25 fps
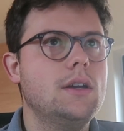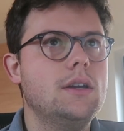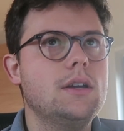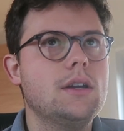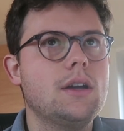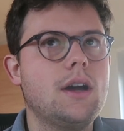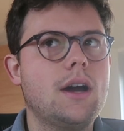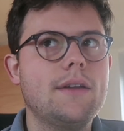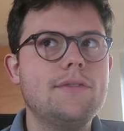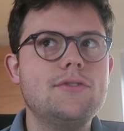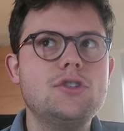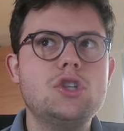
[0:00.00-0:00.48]

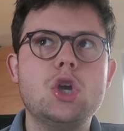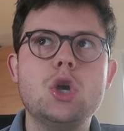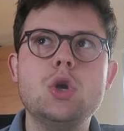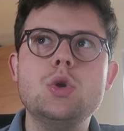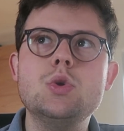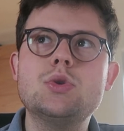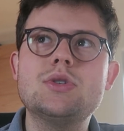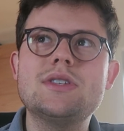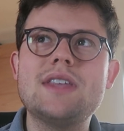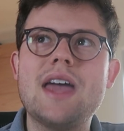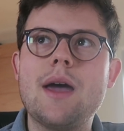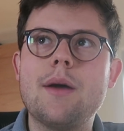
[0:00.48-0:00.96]
kind of 2
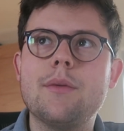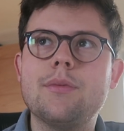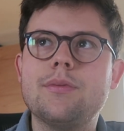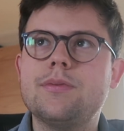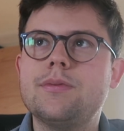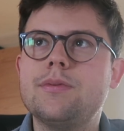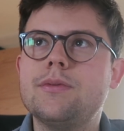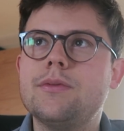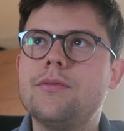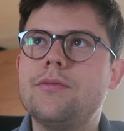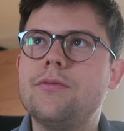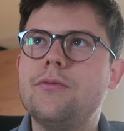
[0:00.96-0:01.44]

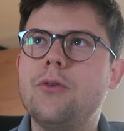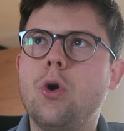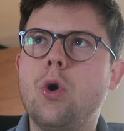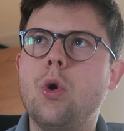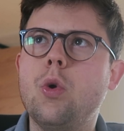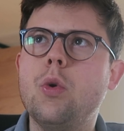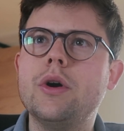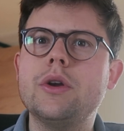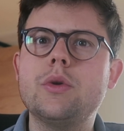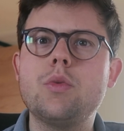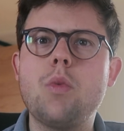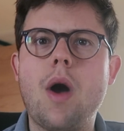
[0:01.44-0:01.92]
steps
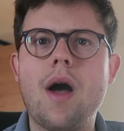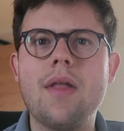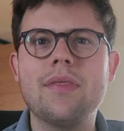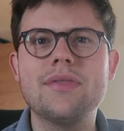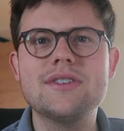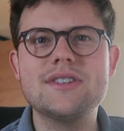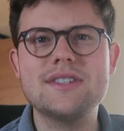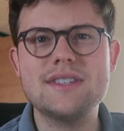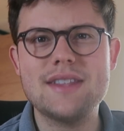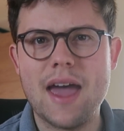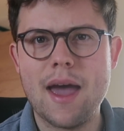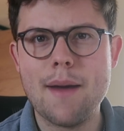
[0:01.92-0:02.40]
forward, 1
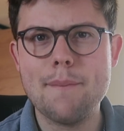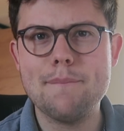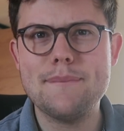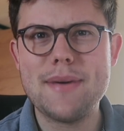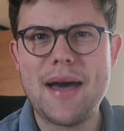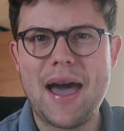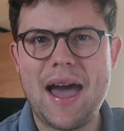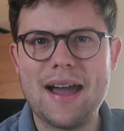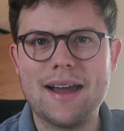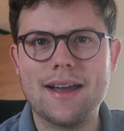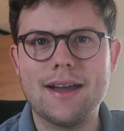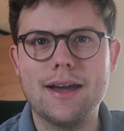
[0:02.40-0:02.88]
step
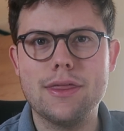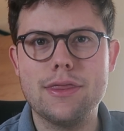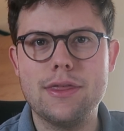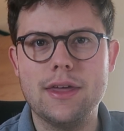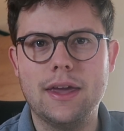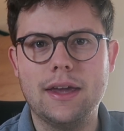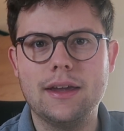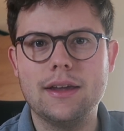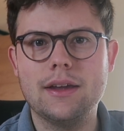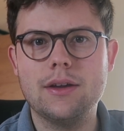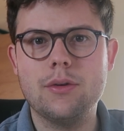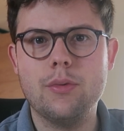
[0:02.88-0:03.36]
back, I
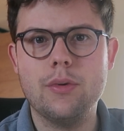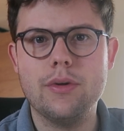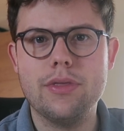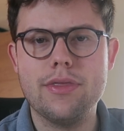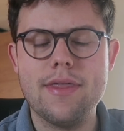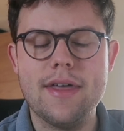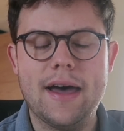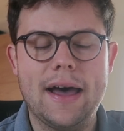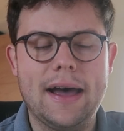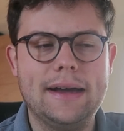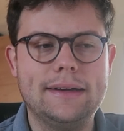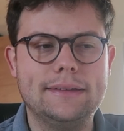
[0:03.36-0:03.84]
think, with
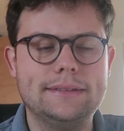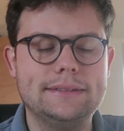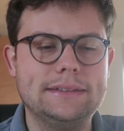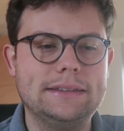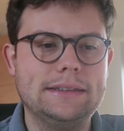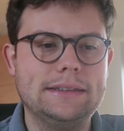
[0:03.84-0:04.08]
that